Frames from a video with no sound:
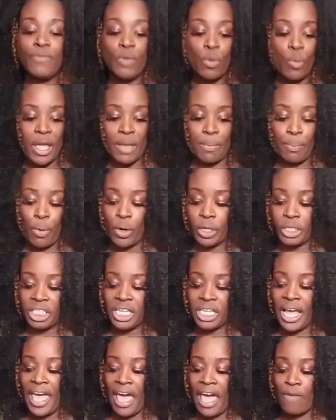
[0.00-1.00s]
Giveaway
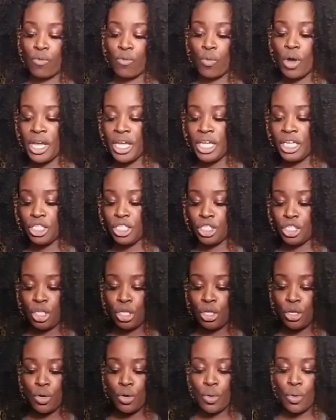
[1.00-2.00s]
portion. I have
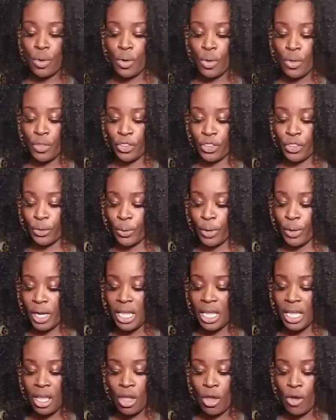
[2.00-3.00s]
1, 2,
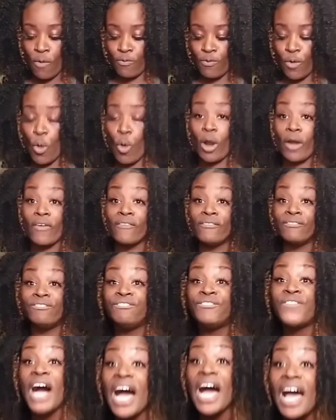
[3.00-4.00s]
3,
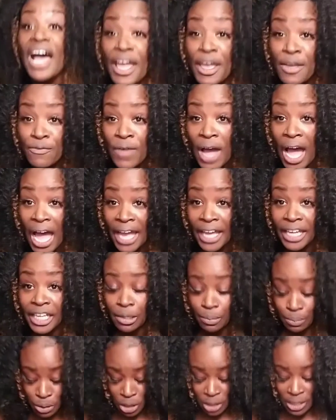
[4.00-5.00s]
4, 5
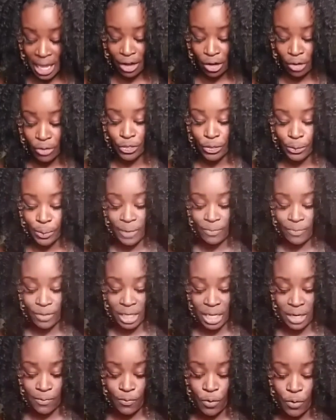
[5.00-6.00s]
items that are
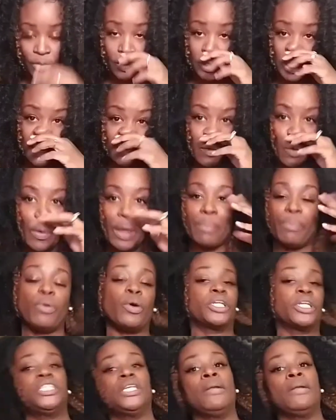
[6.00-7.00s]
thrifted for the
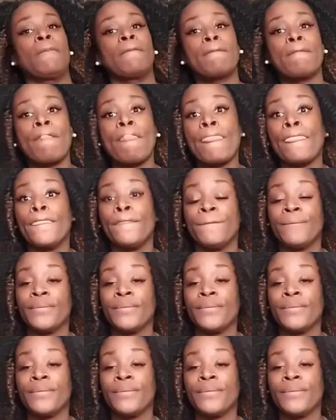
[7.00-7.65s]
giveaway portion.